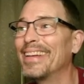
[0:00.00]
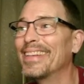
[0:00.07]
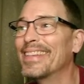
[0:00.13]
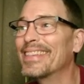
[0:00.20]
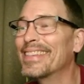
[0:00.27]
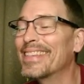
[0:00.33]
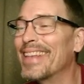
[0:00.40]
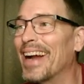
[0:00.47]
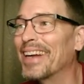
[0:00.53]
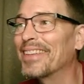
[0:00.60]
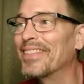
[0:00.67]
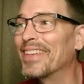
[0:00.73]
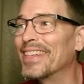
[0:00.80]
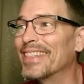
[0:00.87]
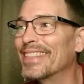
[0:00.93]

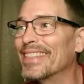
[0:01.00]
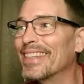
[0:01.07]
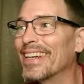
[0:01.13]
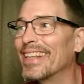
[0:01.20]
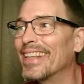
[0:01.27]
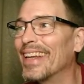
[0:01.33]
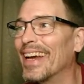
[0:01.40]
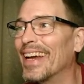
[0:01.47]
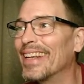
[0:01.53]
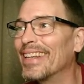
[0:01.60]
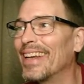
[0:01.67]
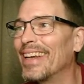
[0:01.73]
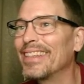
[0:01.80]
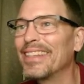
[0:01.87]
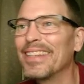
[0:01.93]
Stockfish, look at that.
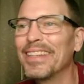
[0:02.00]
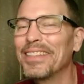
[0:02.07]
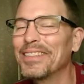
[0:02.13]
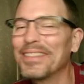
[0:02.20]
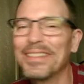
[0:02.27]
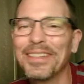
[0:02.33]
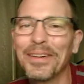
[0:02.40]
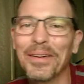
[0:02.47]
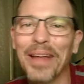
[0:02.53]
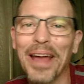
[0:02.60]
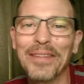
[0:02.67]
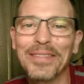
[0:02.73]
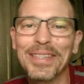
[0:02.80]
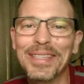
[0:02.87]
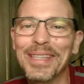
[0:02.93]
Eh, you don't
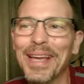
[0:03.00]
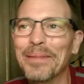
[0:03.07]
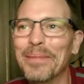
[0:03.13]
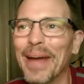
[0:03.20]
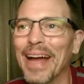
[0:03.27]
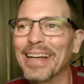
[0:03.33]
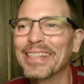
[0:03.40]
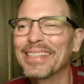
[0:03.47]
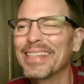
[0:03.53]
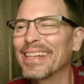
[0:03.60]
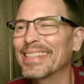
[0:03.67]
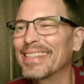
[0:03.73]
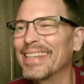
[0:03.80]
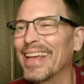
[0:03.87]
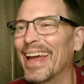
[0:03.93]
have to take back
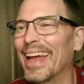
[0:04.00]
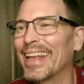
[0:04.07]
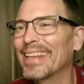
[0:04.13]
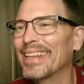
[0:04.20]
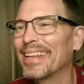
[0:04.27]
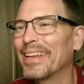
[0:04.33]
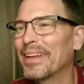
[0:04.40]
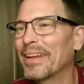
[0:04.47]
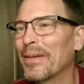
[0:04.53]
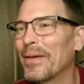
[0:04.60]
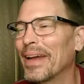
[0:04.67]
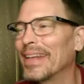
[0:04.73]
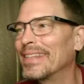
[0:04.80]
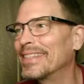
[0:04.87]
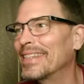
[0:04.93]
just yet. Go
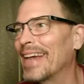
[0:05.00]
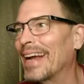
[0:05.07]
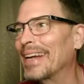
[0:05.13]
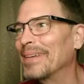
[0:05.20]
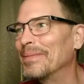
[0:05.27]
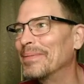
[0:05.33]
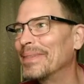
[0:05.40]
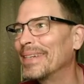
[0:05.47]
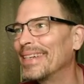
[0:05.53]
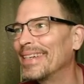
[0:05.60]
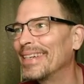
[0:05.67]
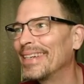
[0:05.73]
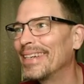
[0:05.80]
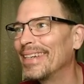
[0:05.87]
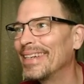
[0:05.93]
ahead and check them.
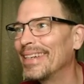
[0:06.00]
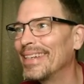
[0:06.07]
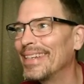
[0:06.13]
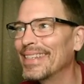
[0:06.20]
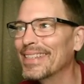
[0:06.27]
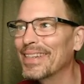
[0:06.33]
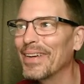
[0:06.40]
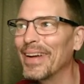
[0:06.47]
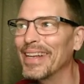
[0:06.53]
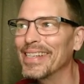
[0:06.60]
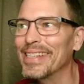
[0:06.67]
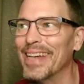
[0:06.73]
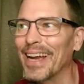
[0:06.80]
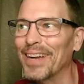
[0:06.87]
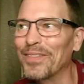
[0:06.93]
Just go ahead and
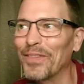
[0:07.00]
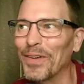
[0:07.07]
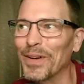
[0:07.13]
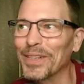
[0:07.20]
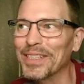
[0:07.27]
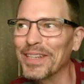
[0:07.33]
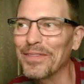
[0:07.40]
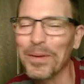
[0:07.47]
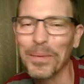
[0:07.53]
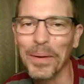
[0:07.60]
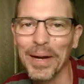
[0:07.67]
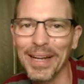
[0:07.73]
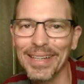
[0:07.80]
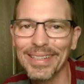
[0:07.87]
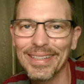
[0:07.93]
check first if you
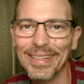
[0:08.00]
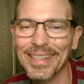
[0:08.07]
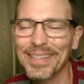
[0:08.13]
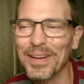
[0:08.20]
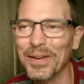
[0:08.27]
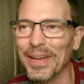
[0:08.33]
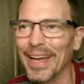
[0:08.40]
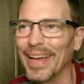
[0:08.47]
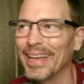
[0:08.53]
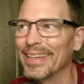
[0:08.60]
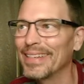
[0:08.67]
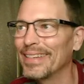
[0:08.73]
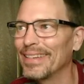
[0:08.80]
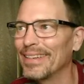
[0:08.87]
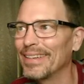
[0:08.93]
want. It's okay.
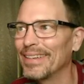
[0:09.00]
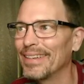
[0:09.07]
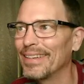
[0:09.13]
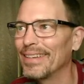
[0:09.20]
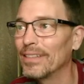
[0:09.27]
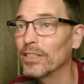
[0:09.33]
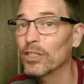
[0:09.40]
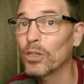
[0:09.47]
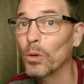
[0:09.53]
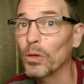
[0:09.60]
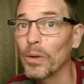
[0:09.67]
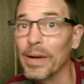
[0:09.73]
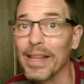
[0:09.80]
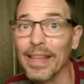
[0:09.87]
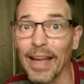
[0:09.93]
Just don't
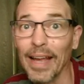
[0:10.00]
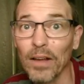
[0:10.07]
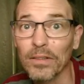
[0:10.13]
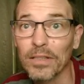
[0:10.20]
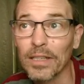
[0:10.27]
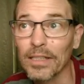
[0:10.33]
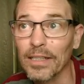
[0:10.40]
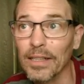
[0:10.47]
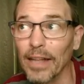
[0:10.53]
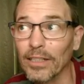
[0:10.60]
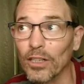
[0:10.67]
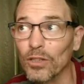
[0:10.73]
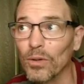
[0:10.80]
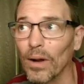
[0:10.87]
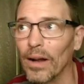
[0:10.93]
do anything else because then that's
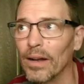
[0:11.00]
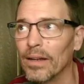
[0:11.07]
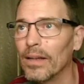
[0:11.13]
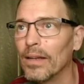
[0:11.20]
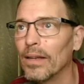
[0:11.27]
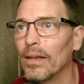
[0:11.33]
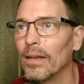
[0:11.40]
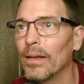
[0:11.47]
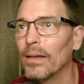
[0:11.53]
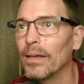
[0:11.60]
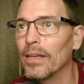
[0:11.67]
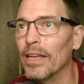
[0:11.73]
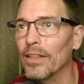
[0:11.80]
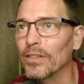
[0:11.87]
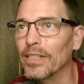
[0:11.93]
a draw.
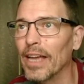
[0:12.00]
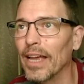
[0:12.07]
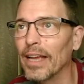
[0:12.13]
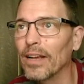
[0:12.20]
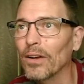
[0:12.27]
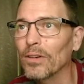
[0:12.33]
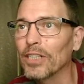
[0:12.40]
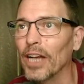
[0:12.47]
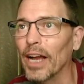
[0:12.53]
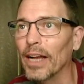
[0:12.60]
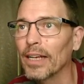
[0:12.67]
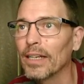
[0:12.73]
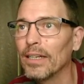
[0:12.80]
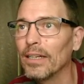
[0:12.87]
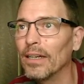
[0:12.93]
Either take or
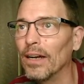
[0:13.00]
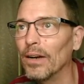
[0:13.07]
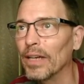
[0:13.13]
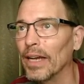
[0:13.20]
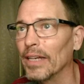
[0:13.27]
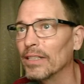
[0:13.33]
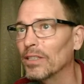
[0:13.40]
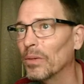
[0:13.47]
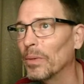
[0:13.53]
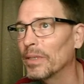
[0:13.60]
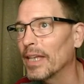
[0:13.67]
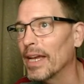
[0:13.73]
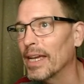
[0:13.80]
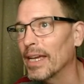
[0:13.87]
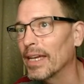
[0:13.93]
check. Okay, so we'll
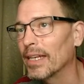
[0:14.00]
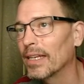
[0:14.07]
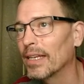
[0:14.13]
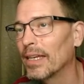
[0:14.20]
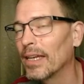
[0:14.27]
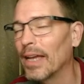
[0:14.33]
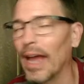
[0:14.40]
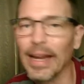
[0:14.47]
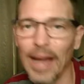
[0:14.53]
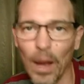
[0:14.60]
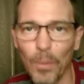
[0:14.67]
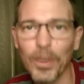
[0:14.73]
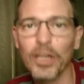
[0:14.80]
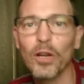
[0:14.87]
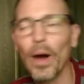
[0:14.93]
take it. And now
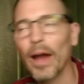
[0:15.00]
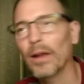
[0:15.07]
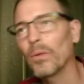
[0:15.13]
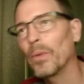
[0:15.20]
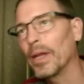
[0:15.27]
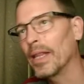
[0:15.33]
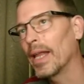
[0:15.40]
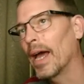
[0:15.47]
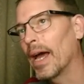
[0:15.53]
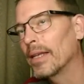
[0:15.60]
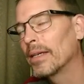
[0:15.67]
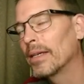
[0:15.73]
we know how to win that.